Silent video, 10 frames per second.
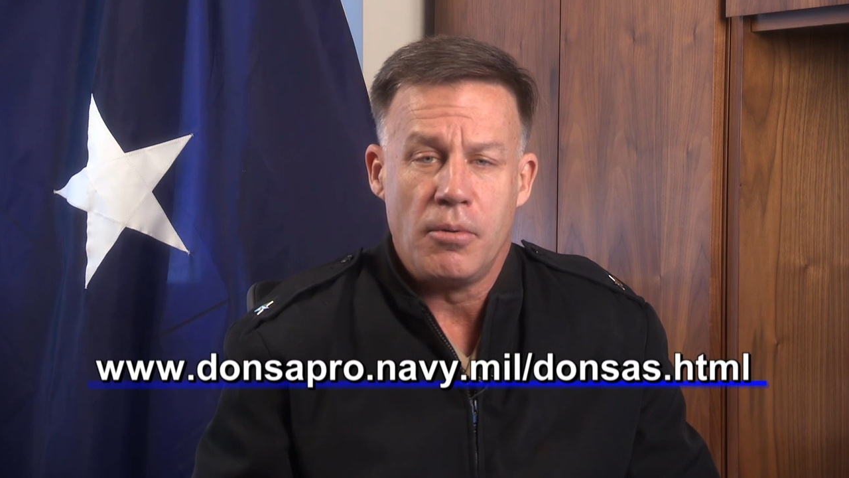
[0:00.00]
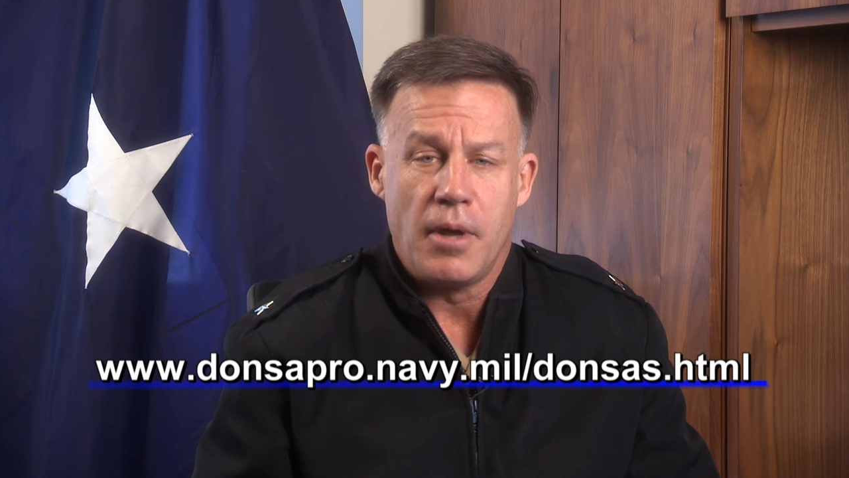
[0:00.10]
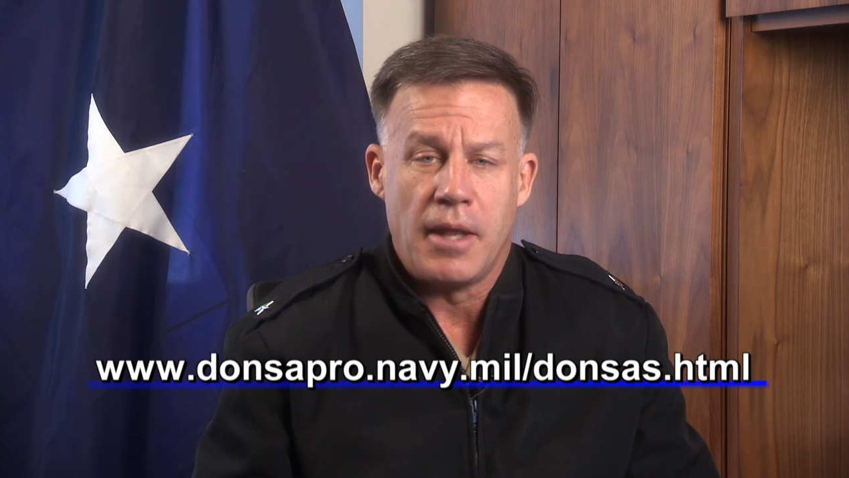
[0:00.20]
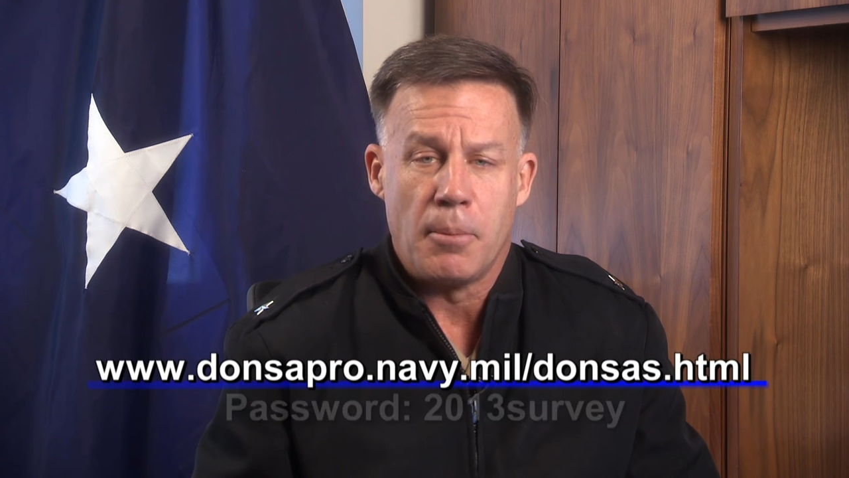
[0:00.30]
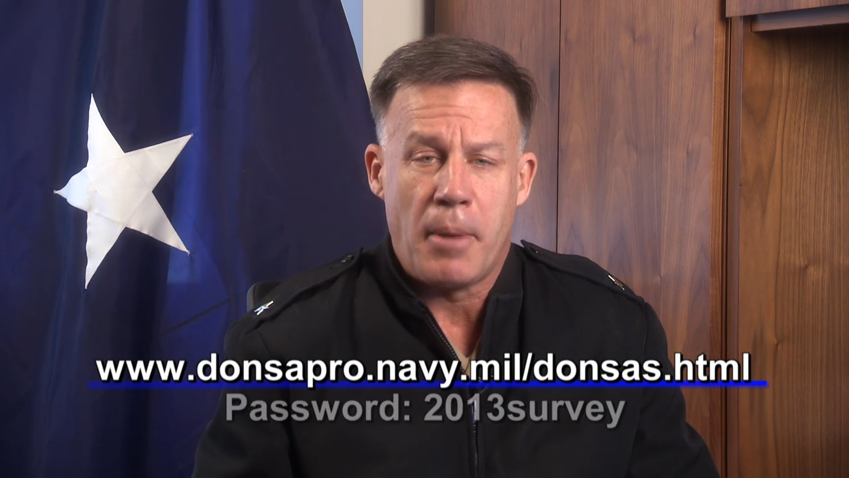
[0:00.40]

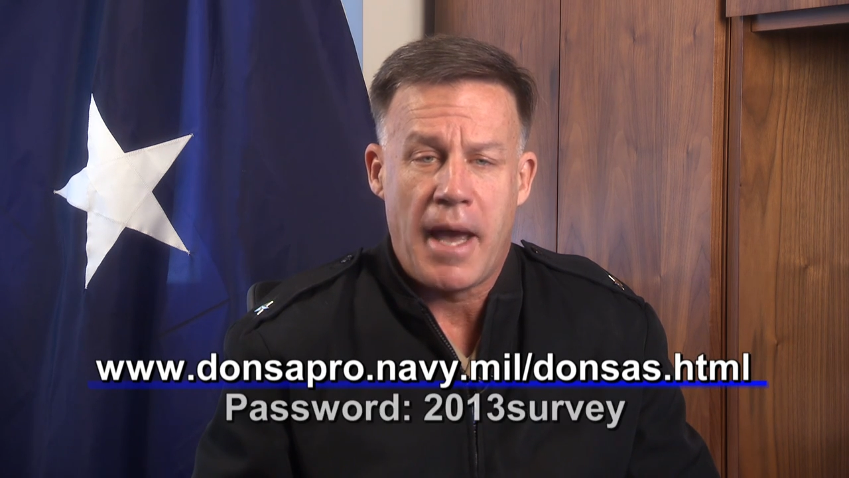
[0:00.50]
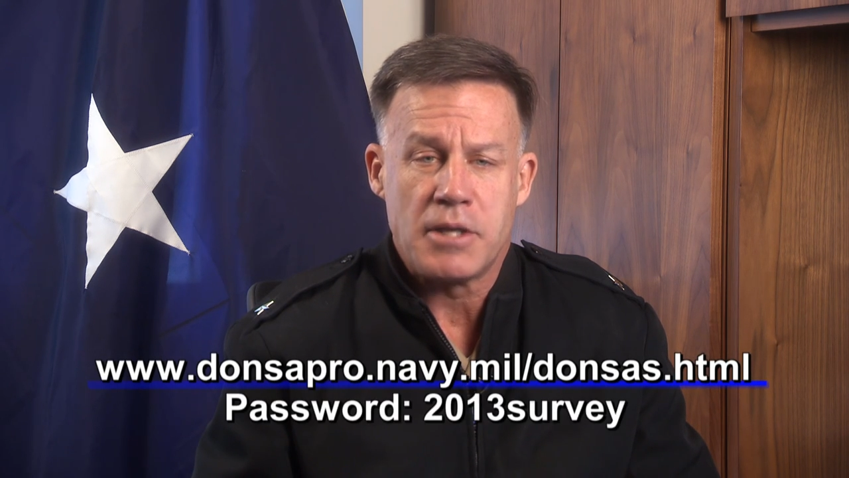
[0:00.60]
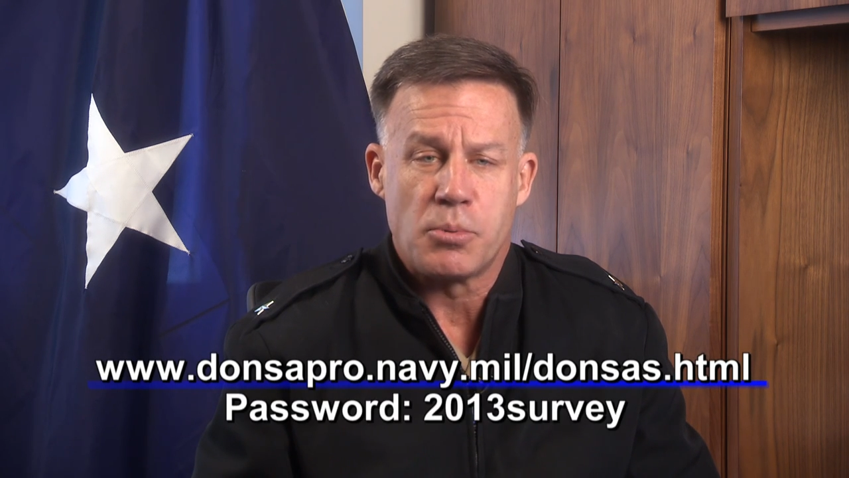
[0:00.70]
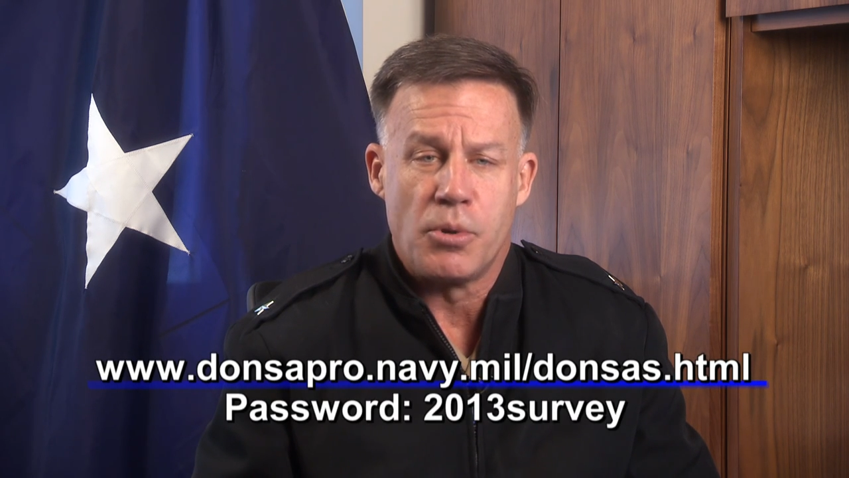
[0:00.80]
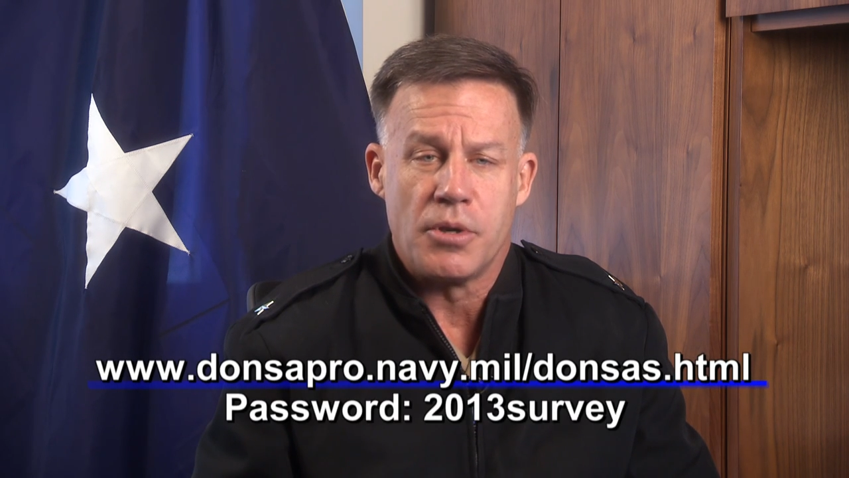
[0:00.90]
and the
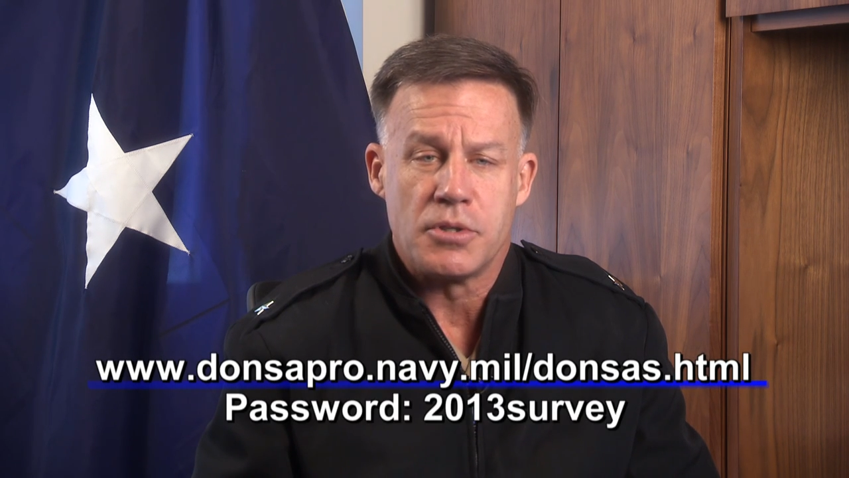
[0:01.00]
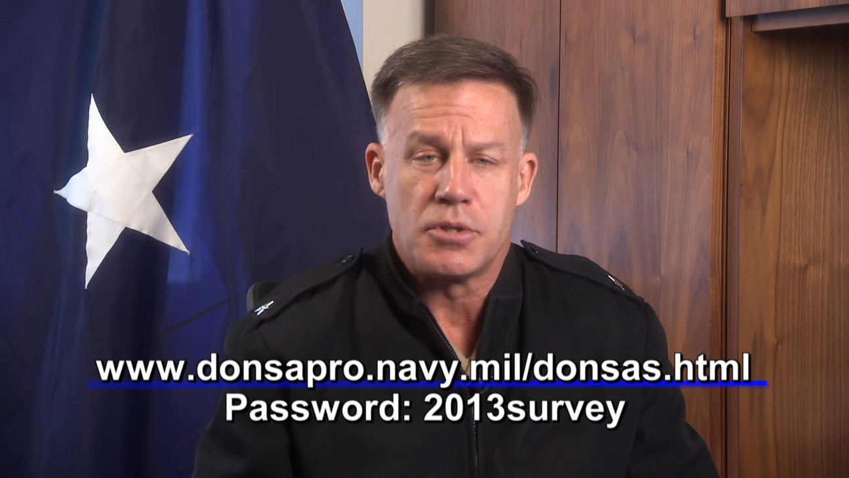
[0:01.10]
password is